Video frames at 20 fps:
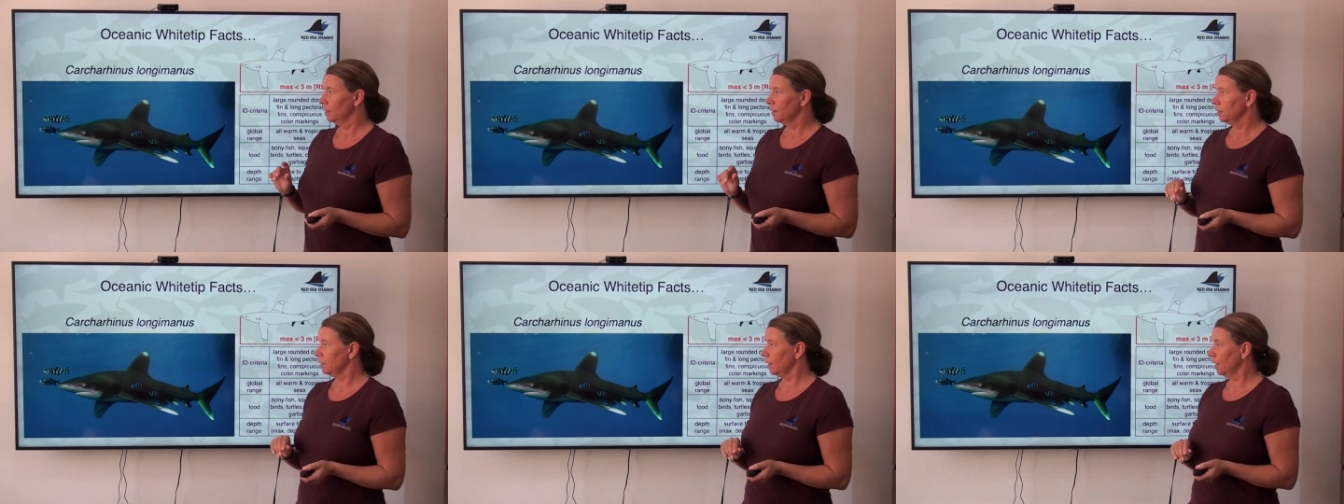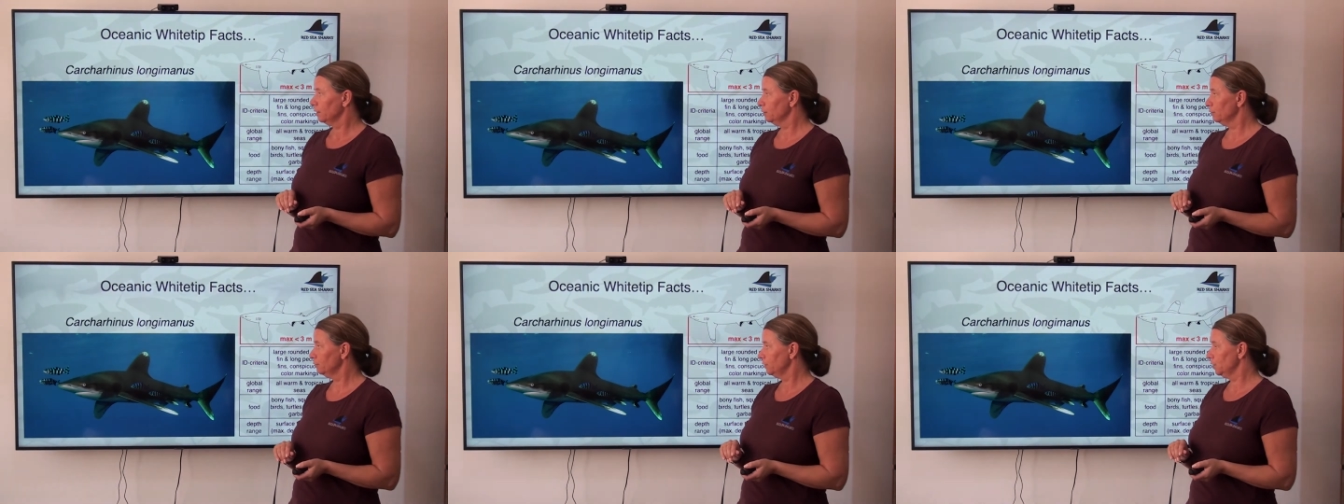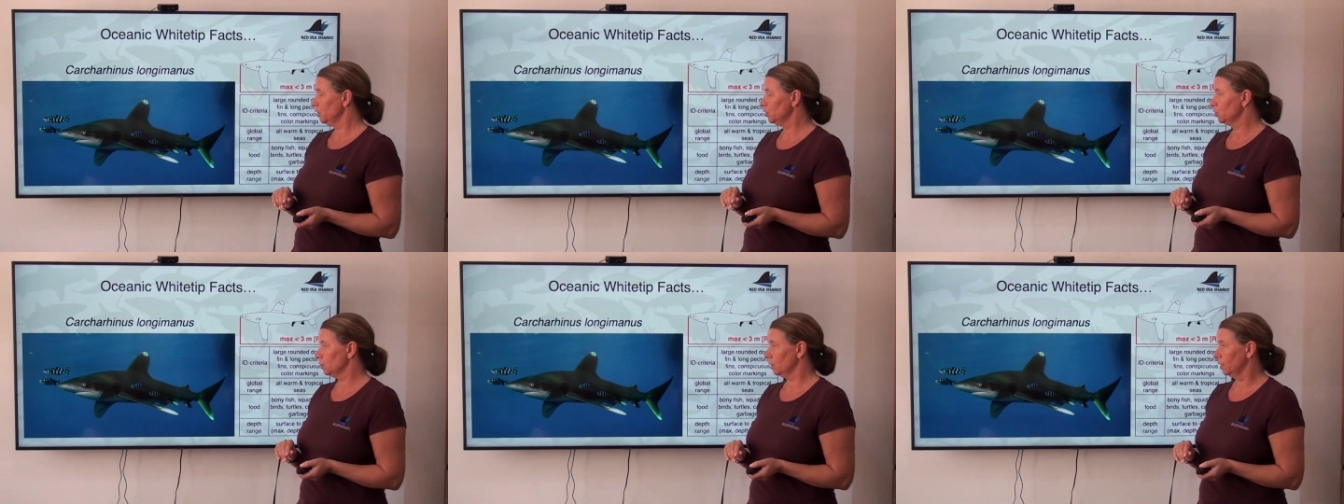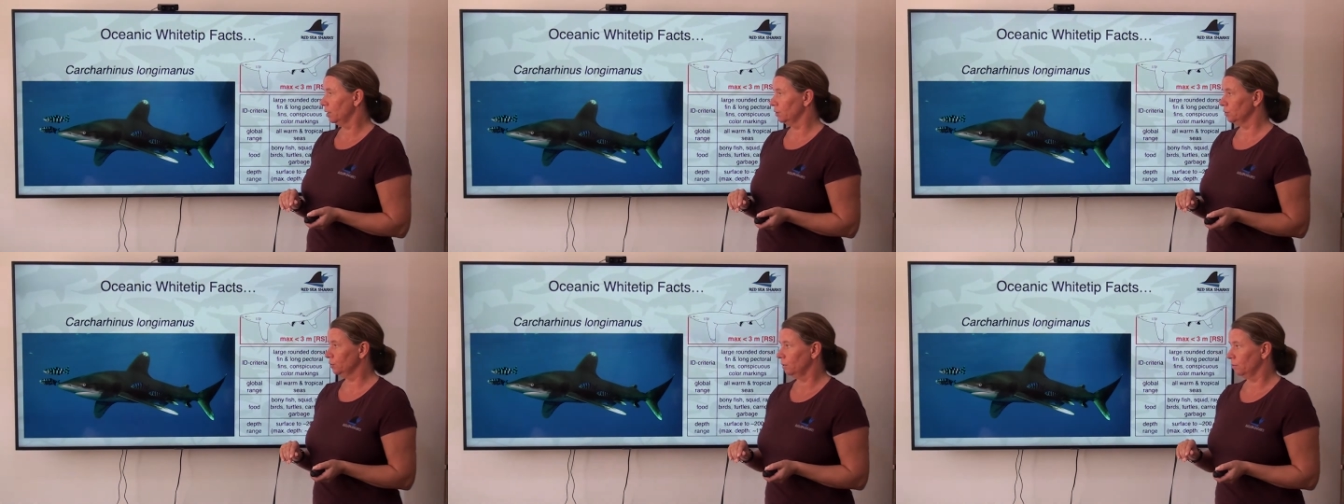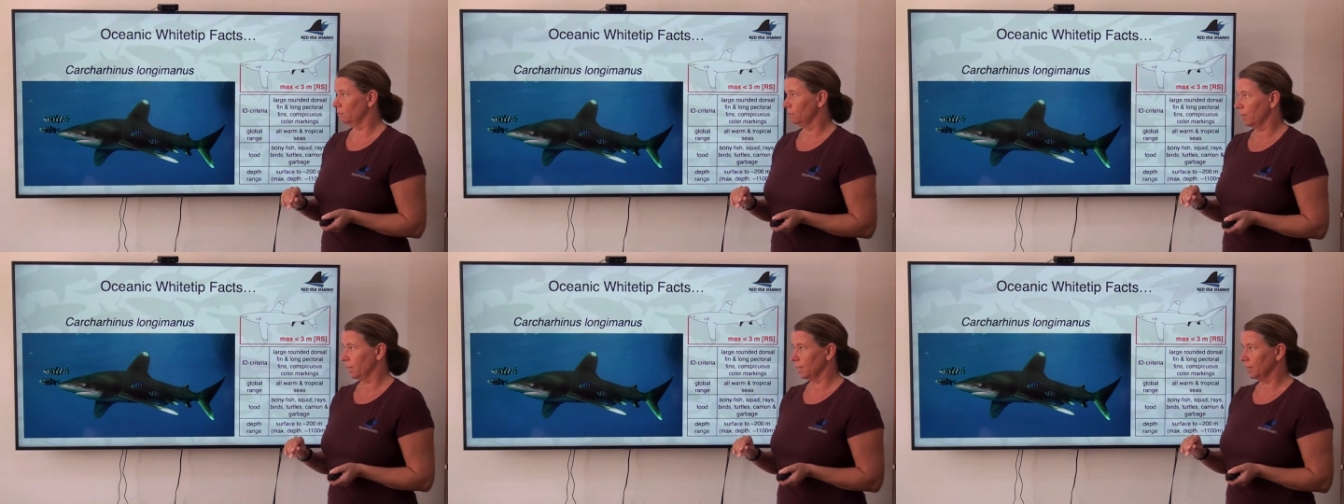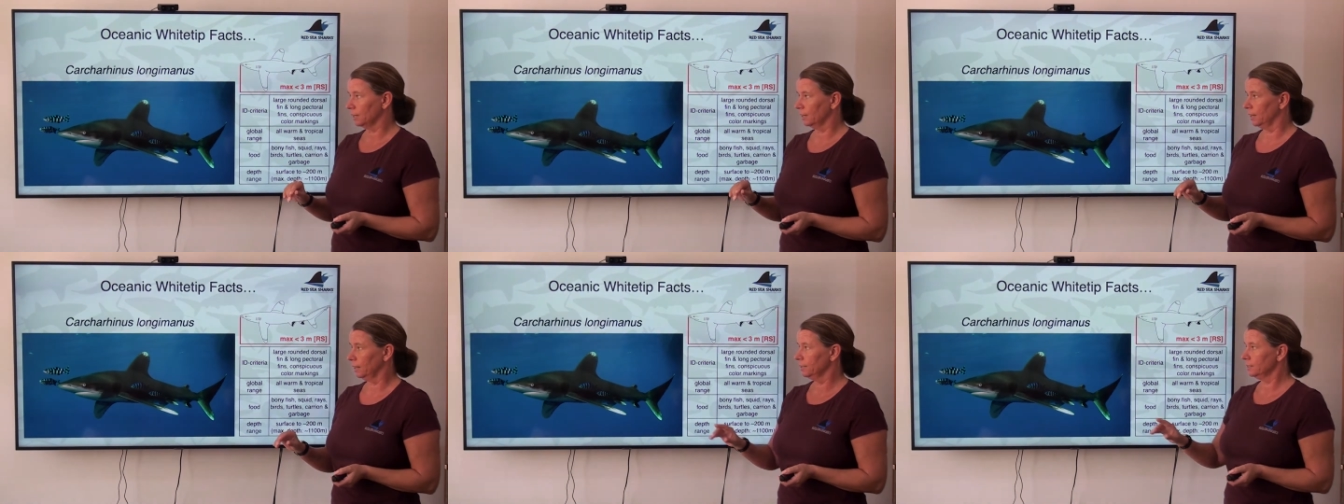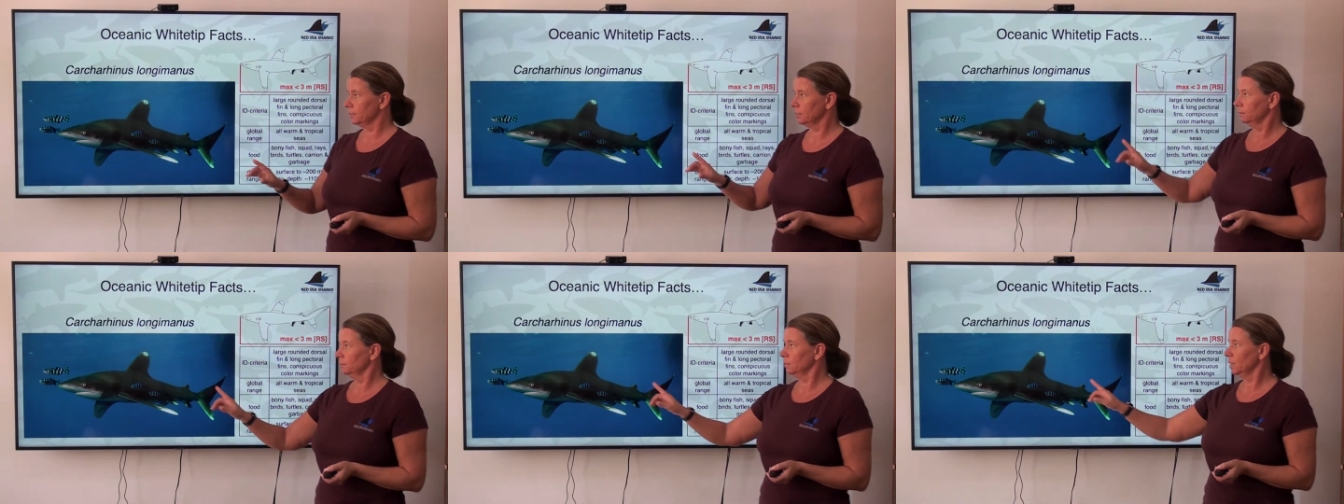The other feature how to
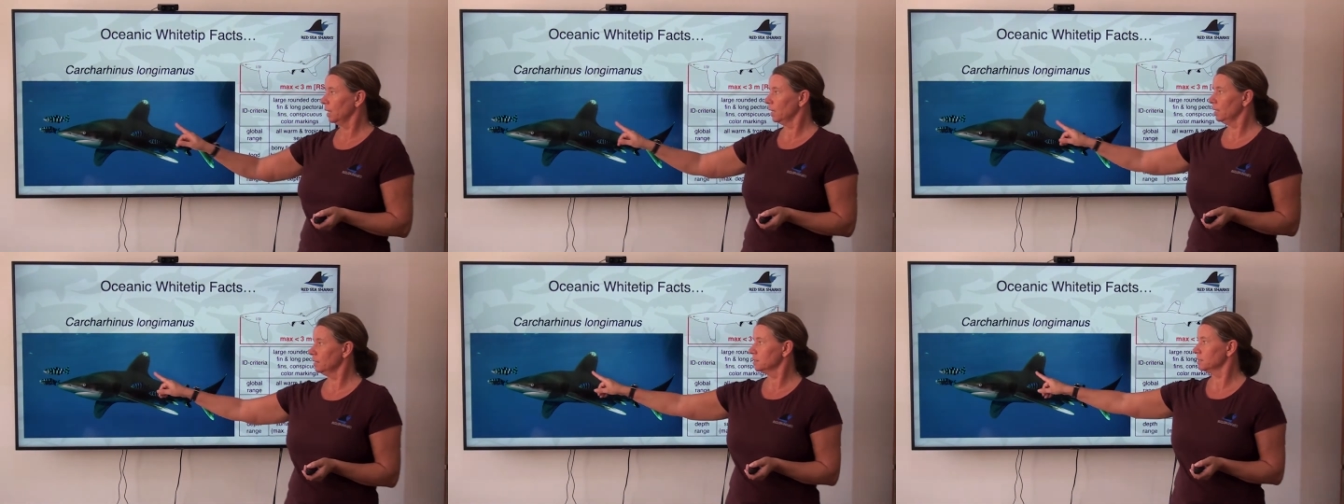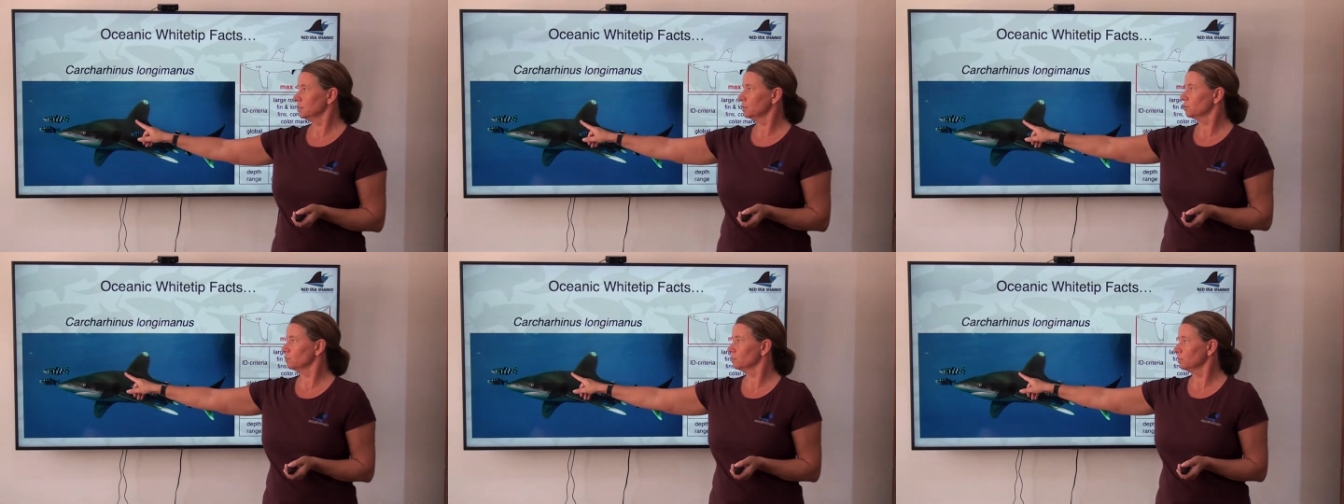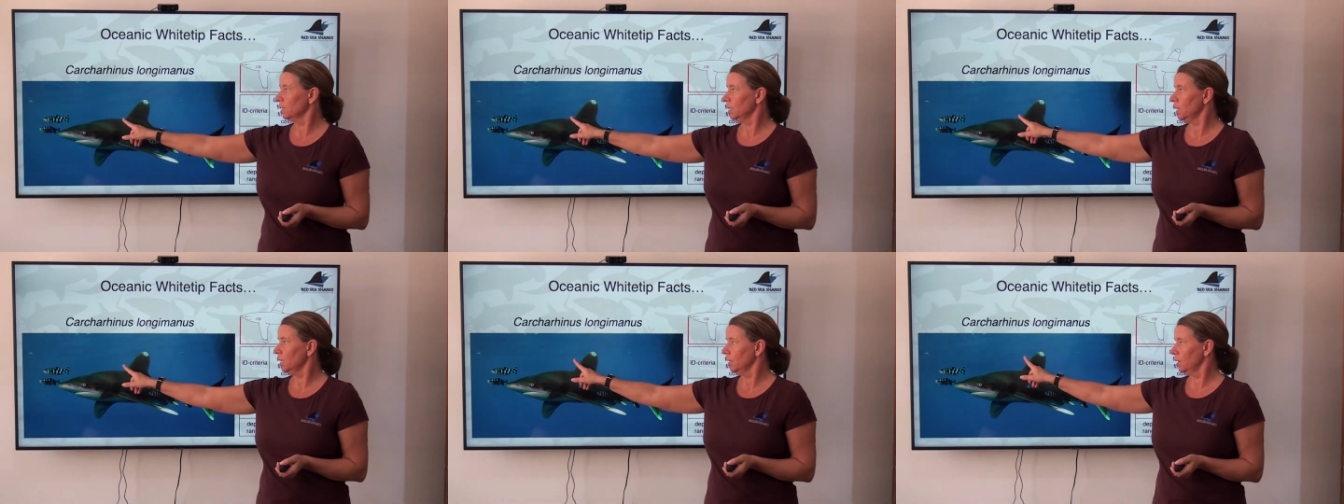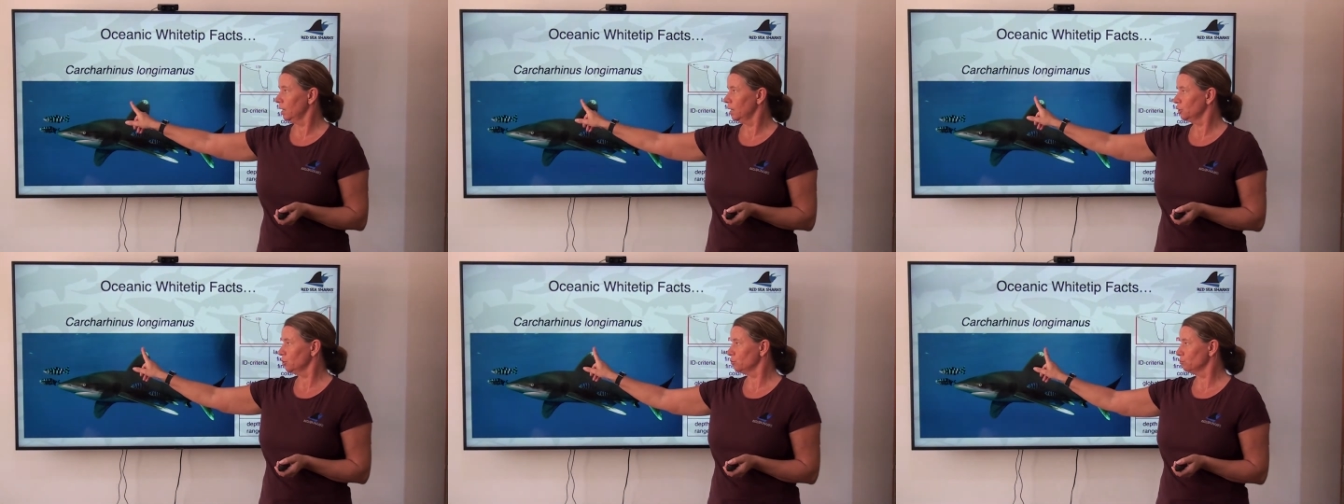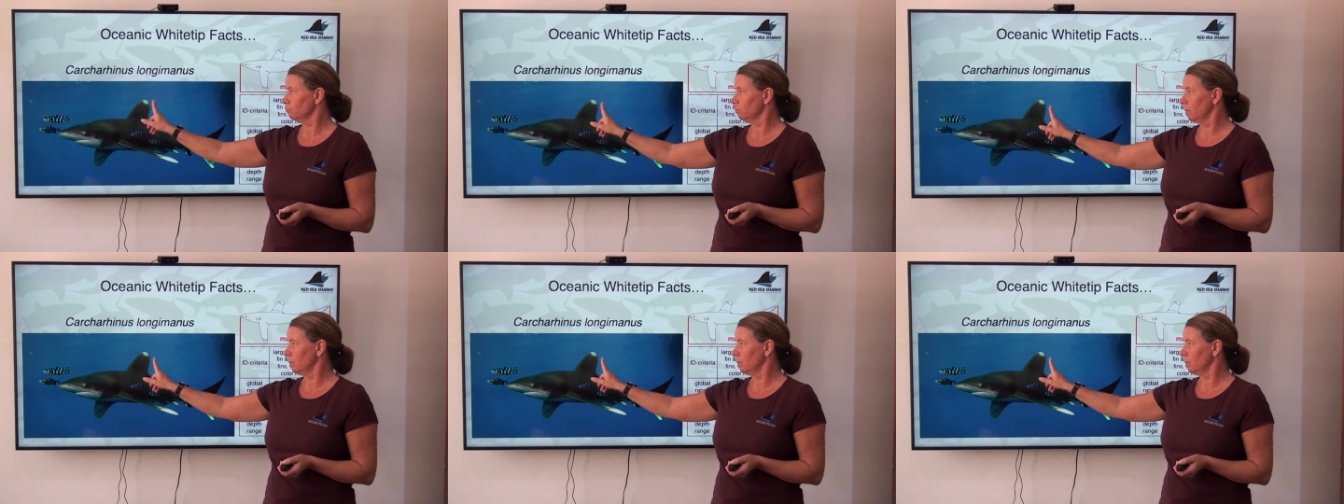recognize them is this really large